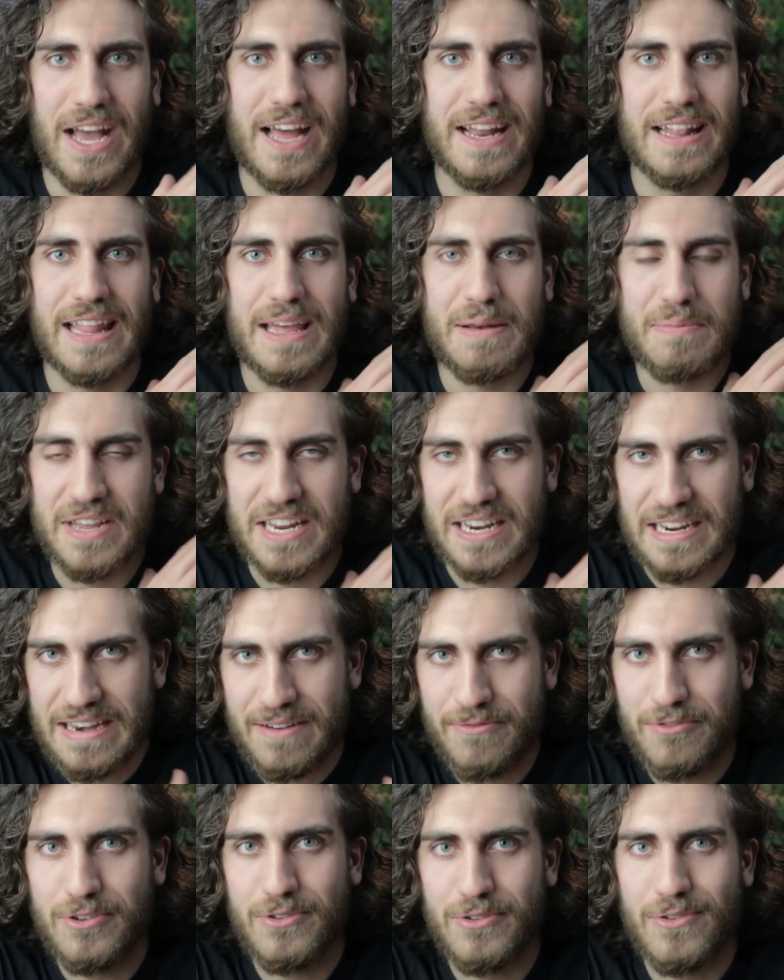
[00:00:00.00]
God led me in a
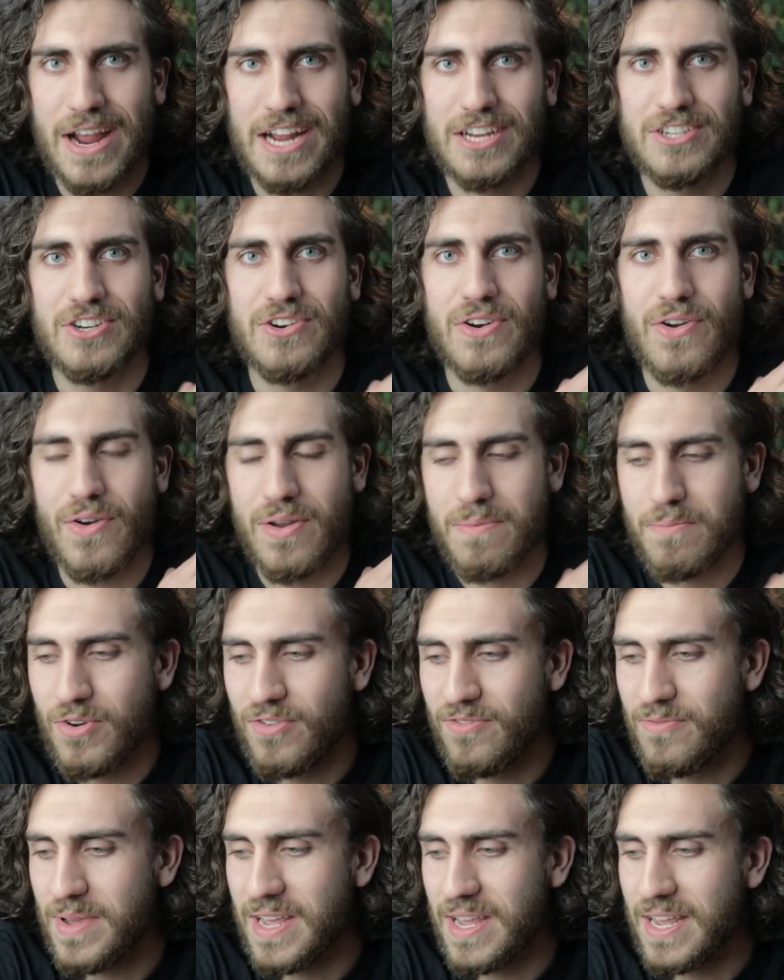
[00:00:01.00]
different direction or He
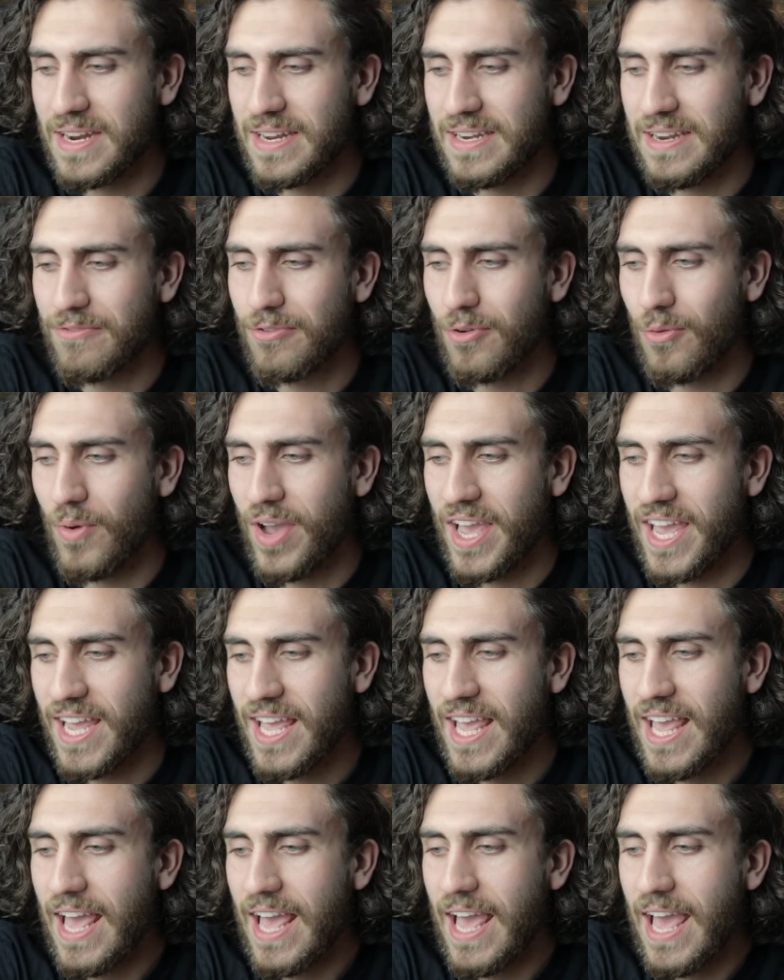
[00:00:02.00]
moved me in a different way.